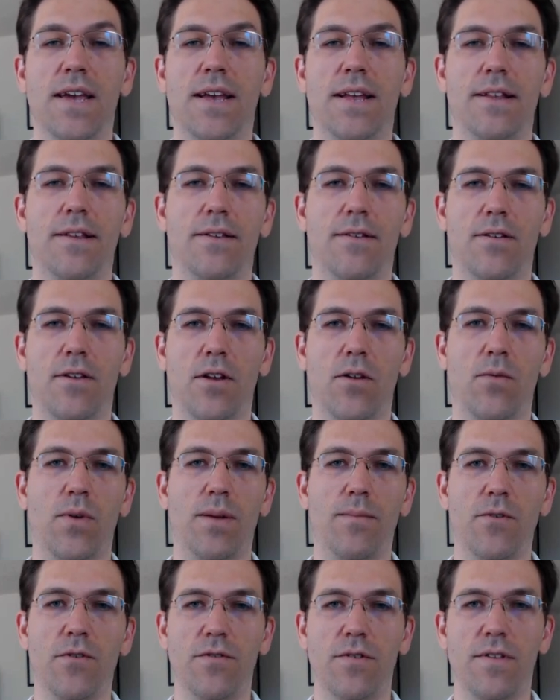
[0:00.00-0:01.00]
And
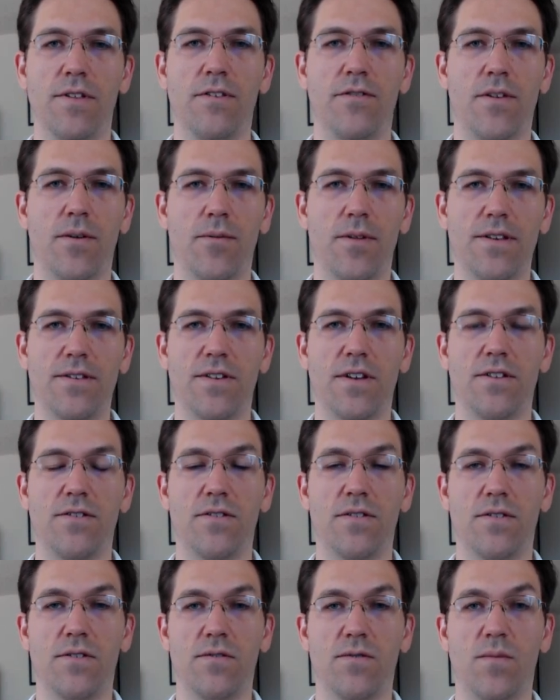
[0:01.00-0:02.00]
when I'm using these
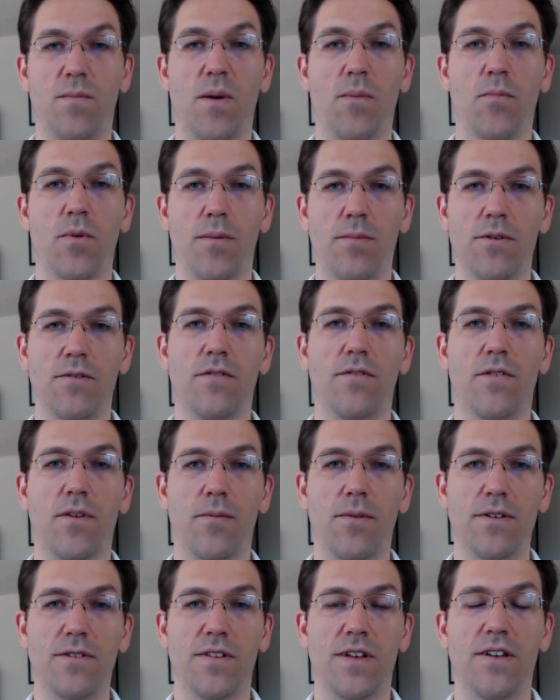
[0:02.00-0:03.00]
generalizations, remember I'm using
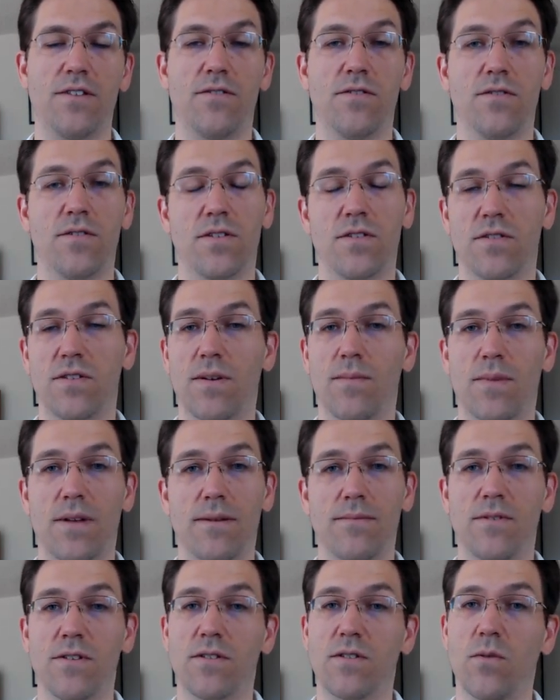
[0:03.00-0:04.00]
generalizations because
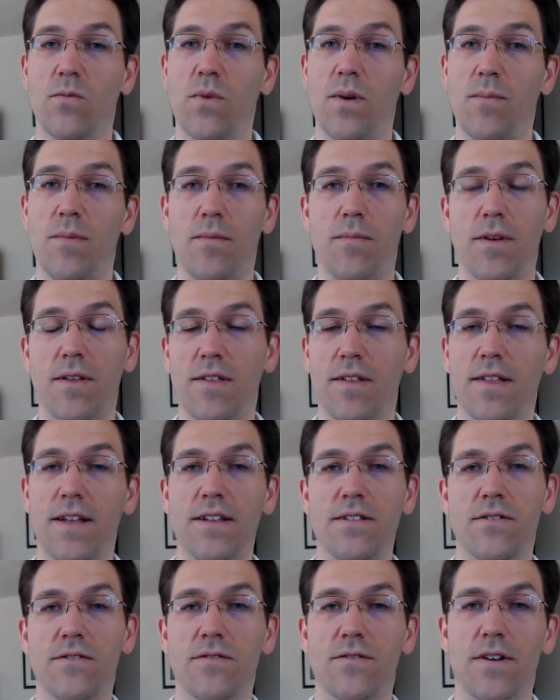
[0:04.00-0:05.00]
sometimes it's the women being the
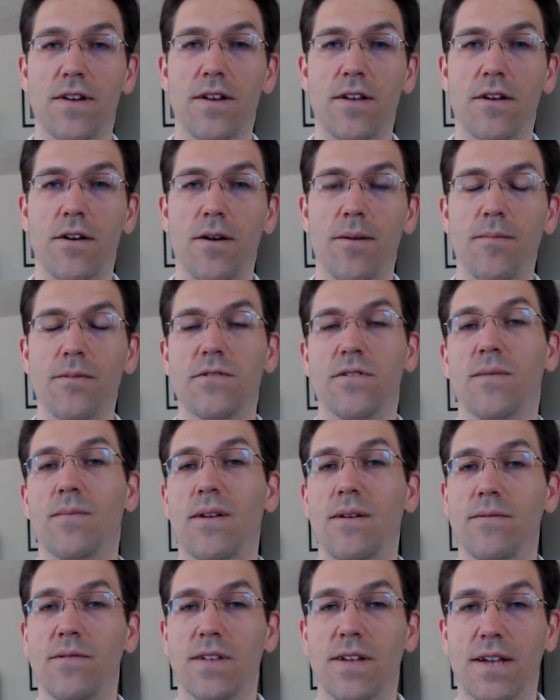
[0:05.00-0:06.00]
knights in shining armor,
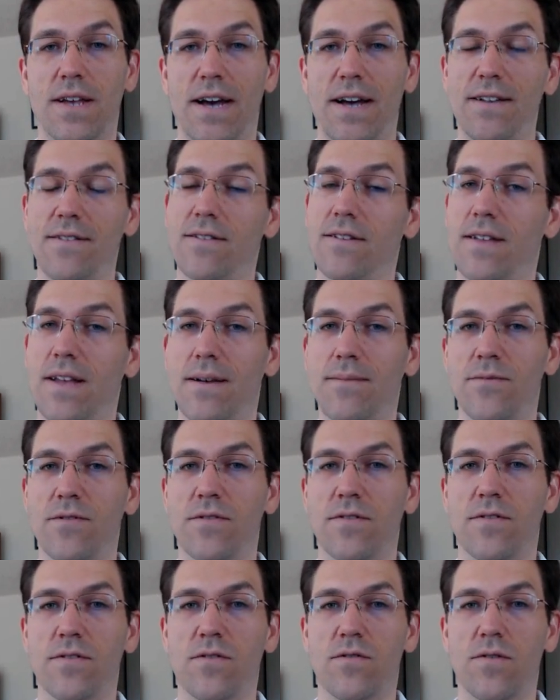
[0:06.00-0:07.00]
sometimes the guys the
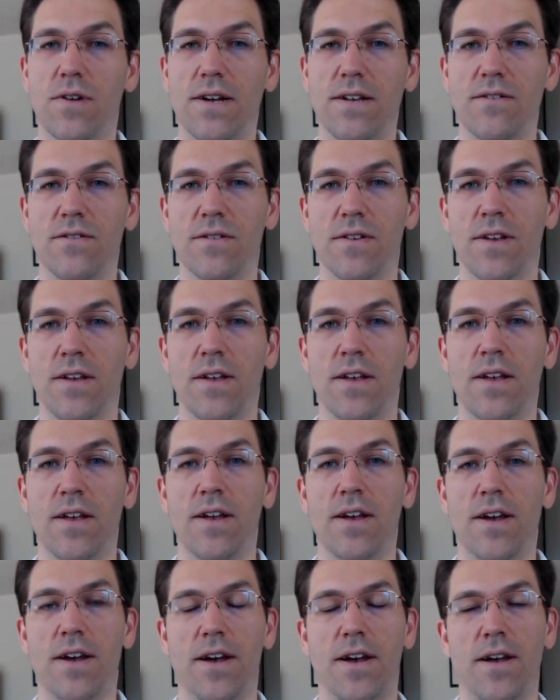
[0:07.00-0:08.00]
damsel in distress,
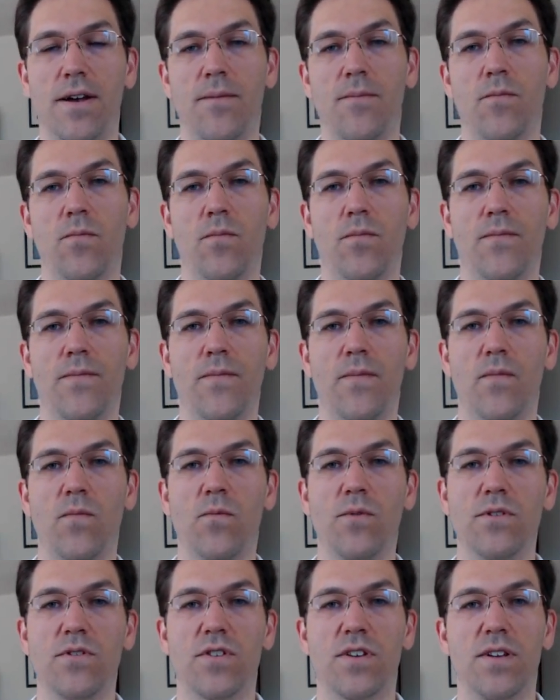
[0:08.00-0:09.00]

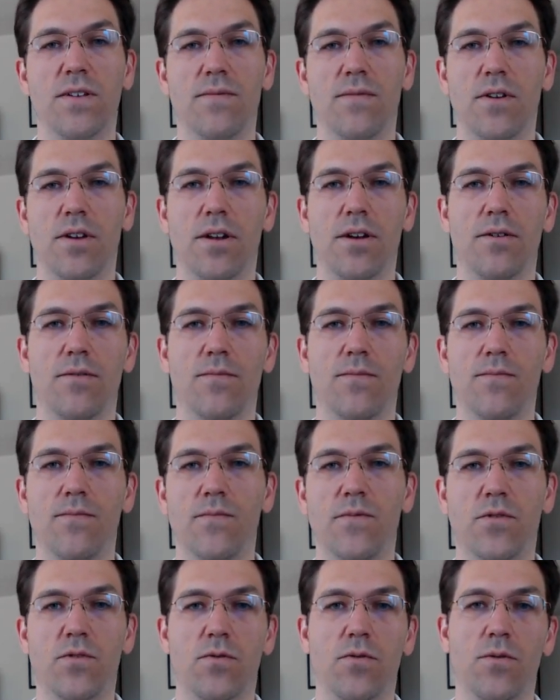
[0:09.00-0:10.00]
which can
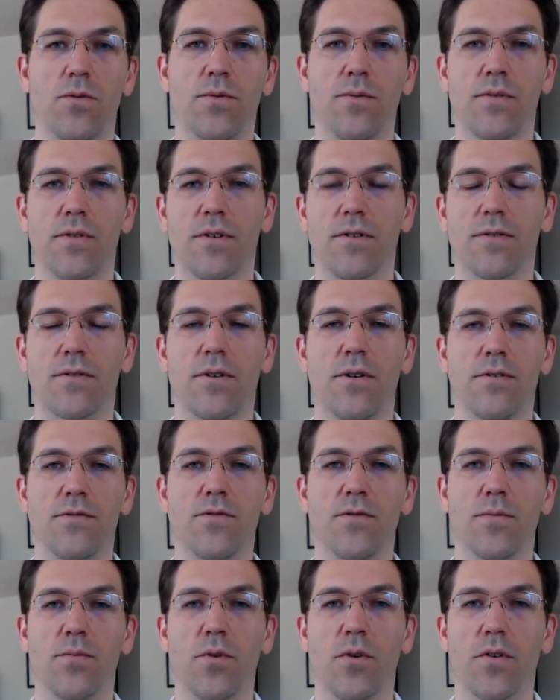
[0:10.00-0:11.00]
screw with their
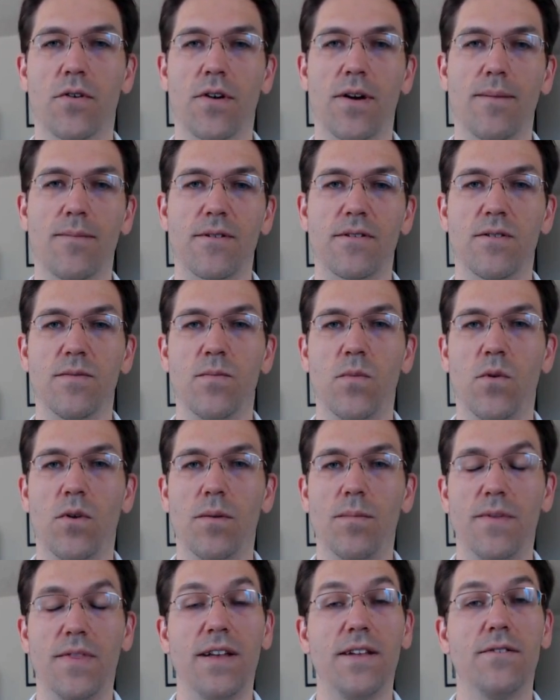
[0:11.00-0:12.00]
cultural programming some
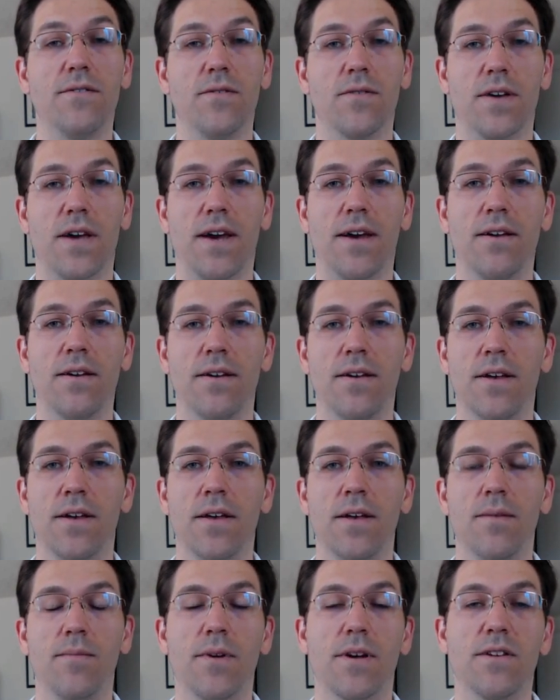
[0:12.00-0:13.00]
more, but that's okay
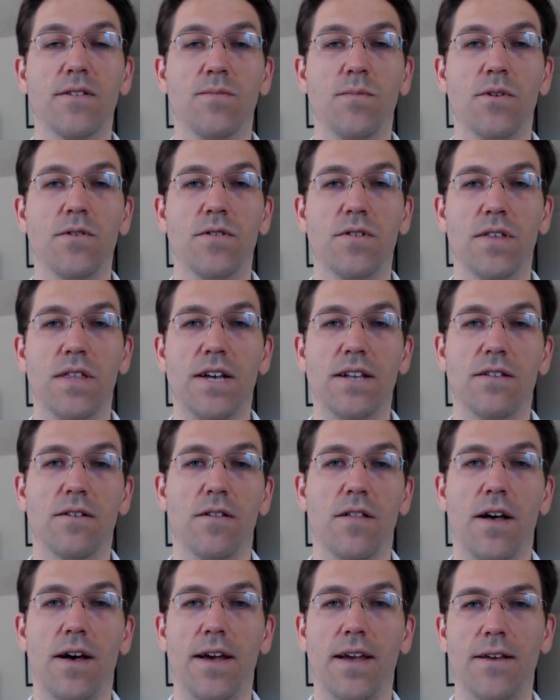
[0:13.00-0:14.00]
because most of that's a
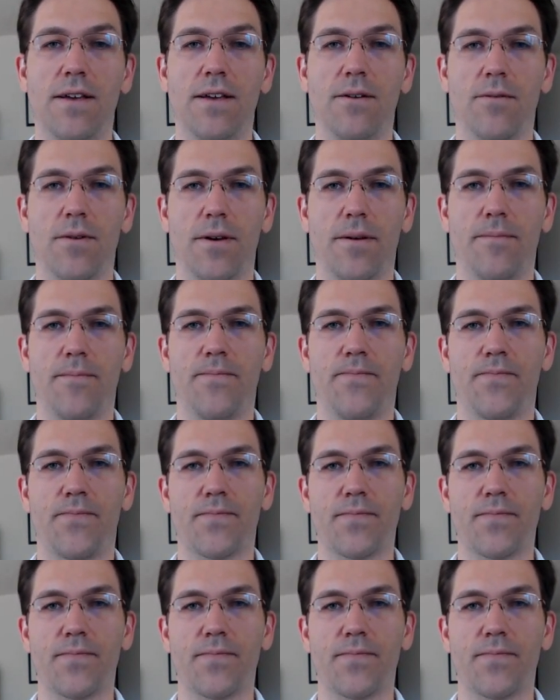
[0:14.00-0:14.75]
lie anyway.